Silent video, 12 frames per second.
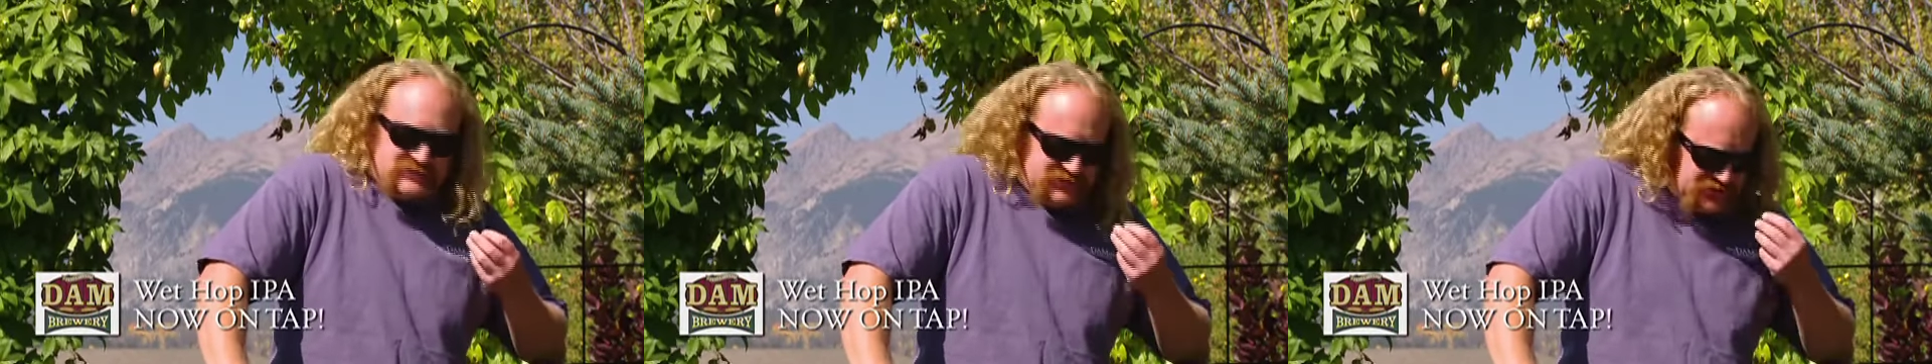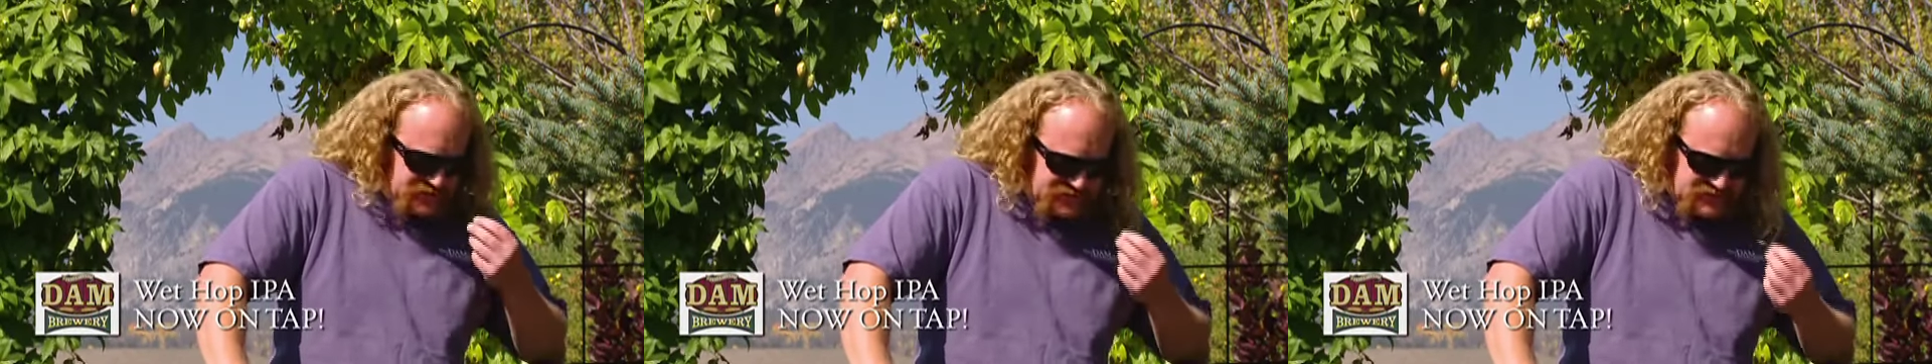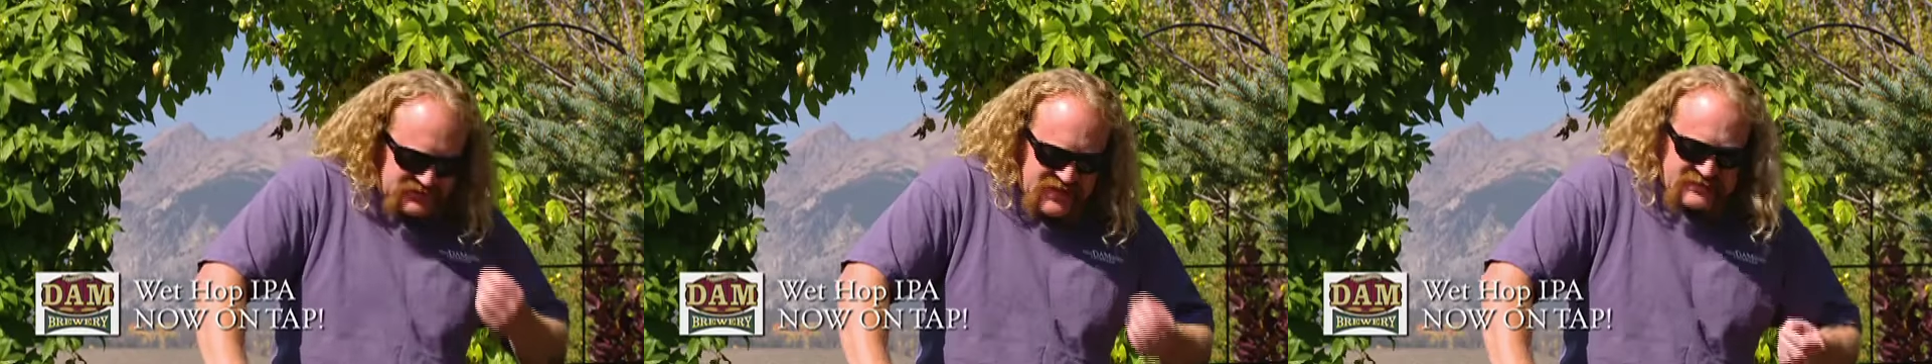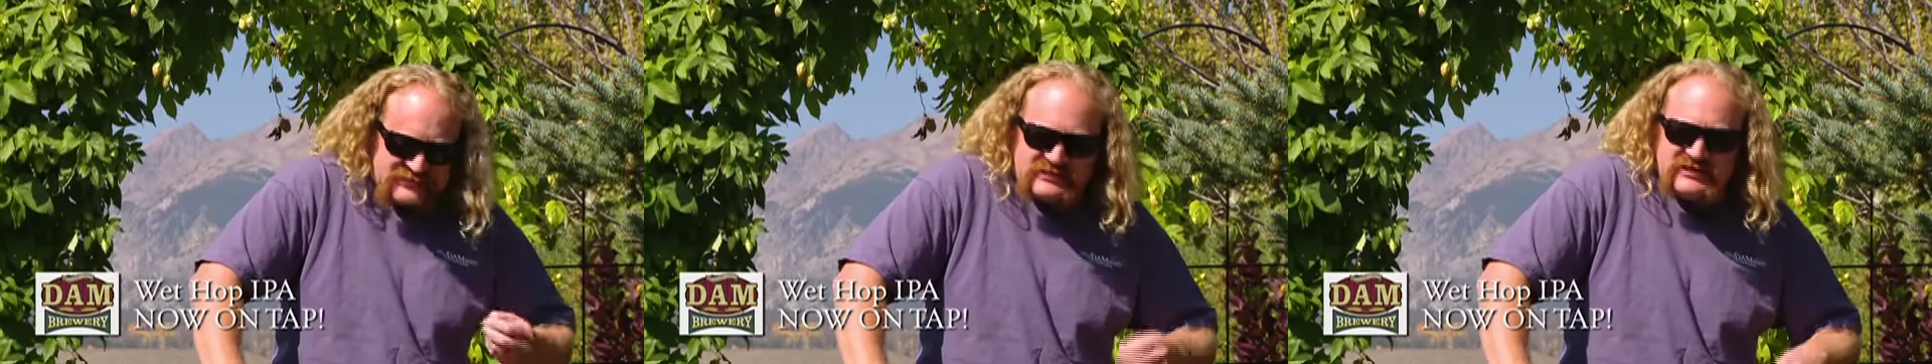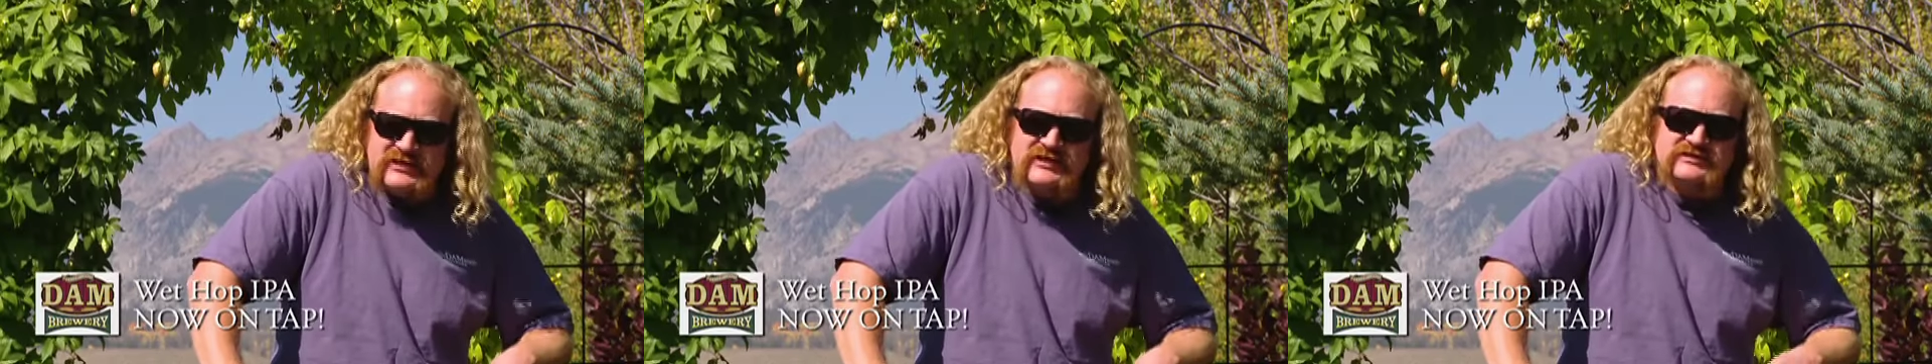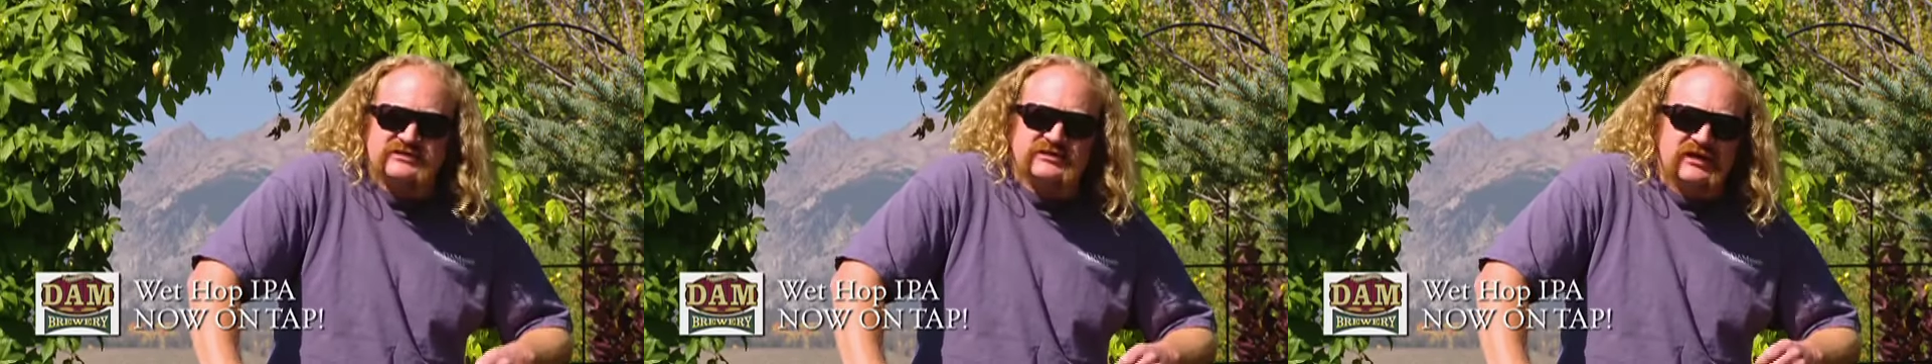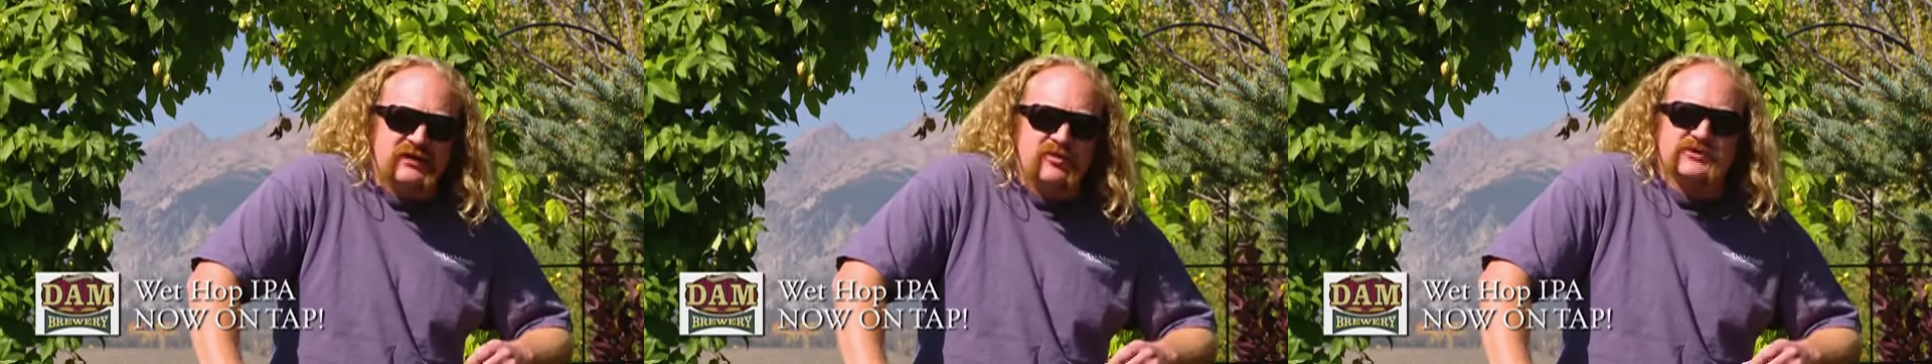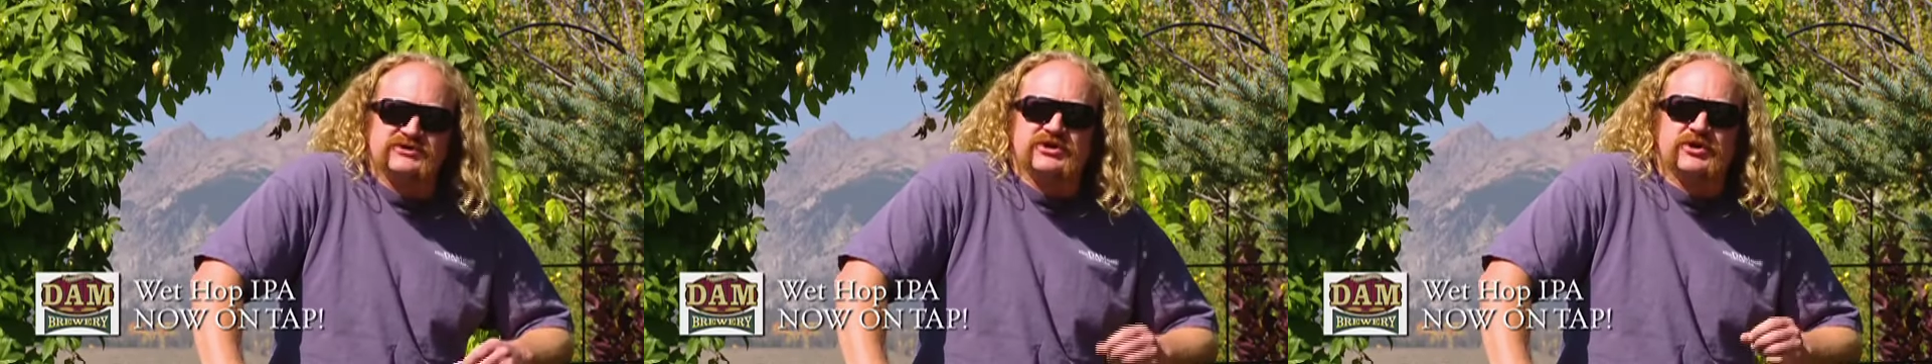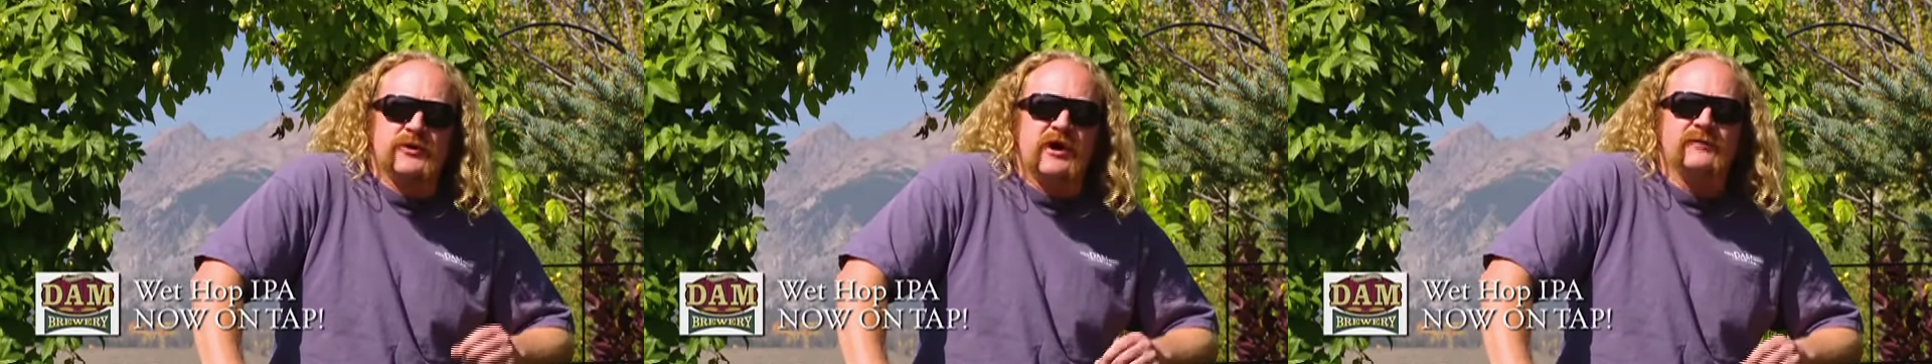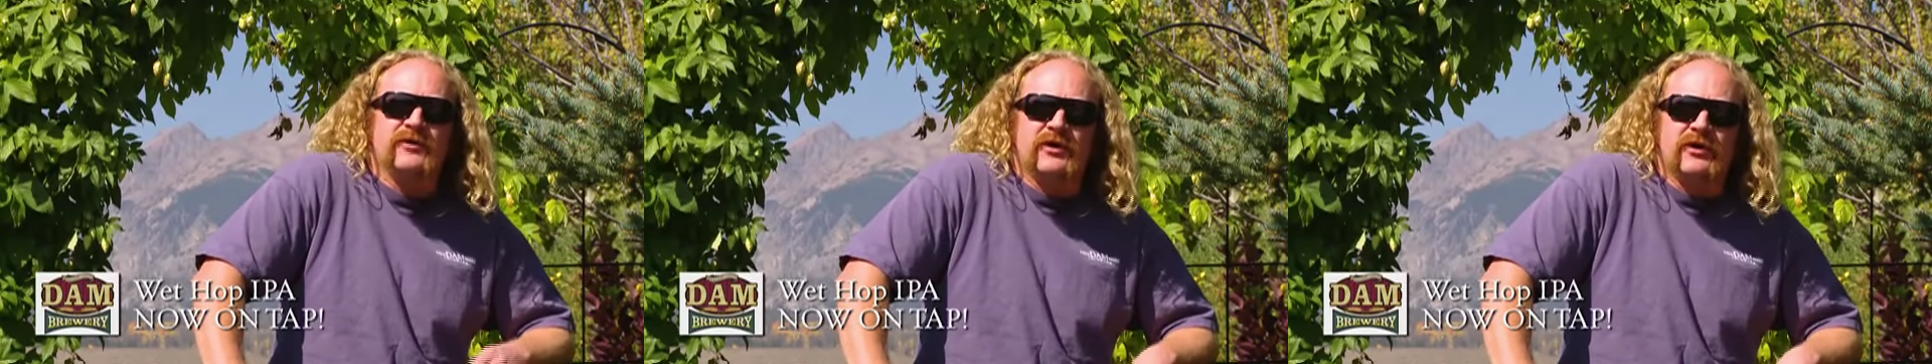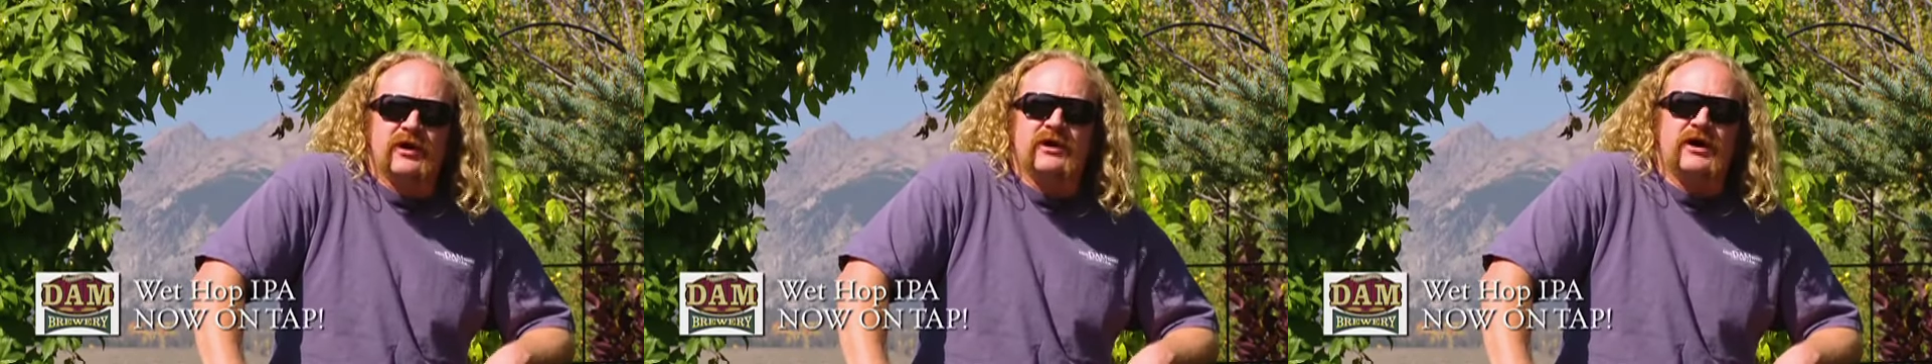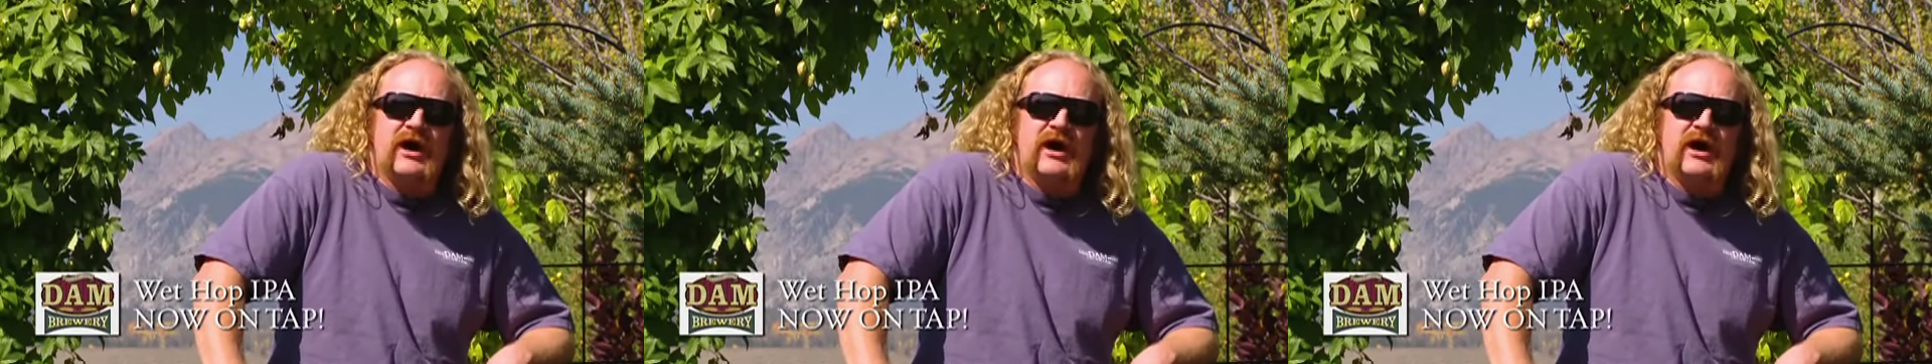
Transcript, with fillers: just zestiest, uh, most incredible